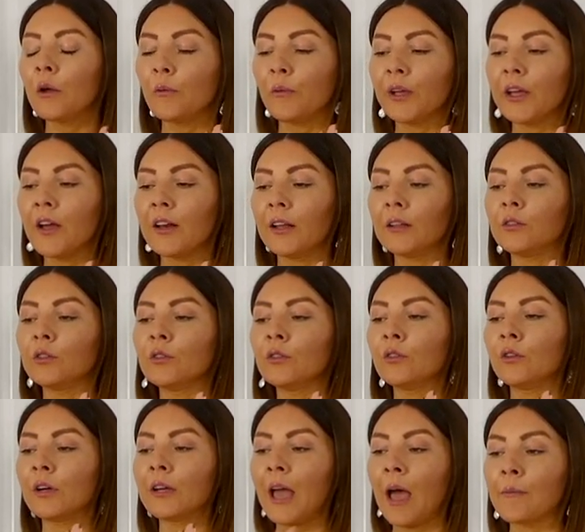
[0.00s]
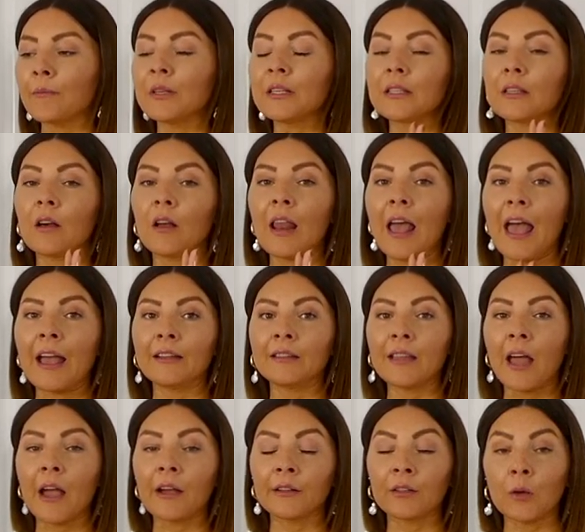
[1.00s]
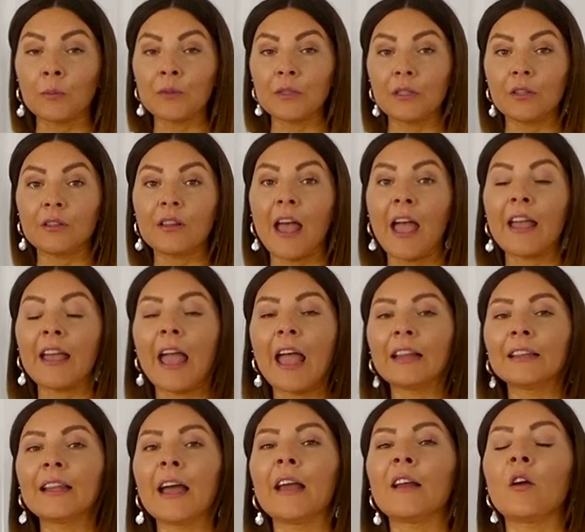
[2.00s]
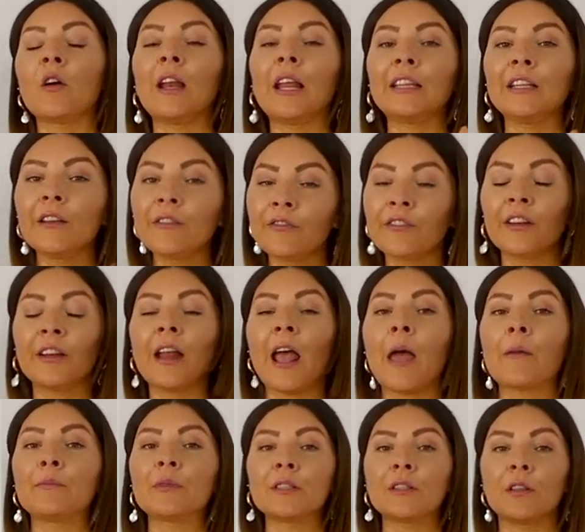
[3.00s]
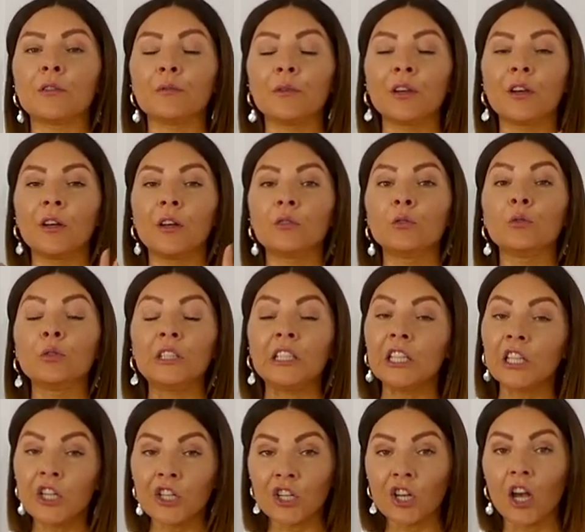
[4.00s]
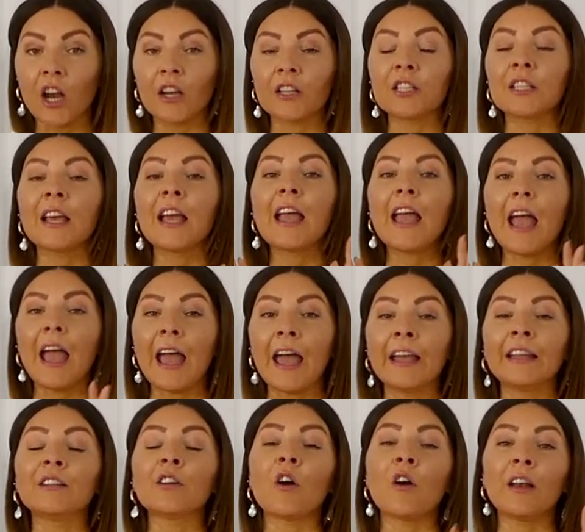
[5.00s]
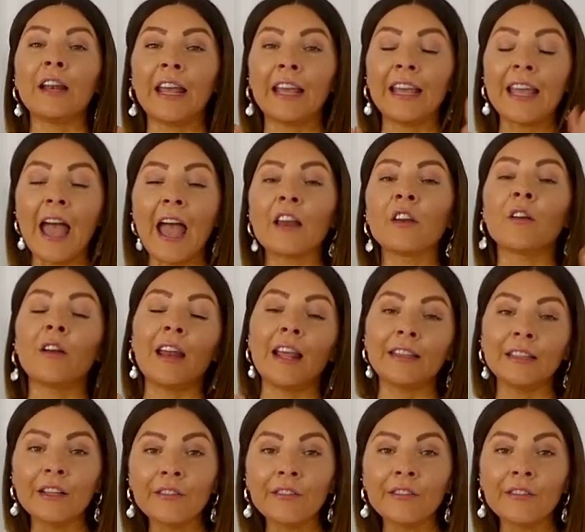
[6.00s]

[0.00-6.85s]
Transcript: we're gonna do camisole and tank tops today and then on a different episode we're gonna do t-shirts and on again on a